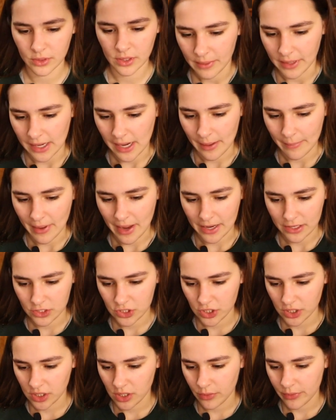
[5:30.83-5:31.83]
but I'm
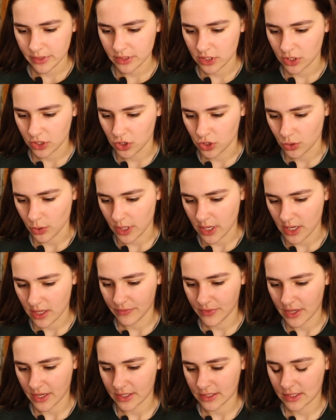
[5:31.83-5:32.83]
actually going to treat
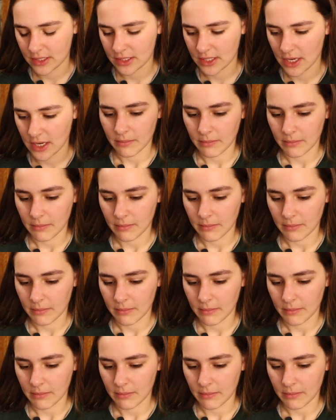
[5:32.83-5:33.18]
this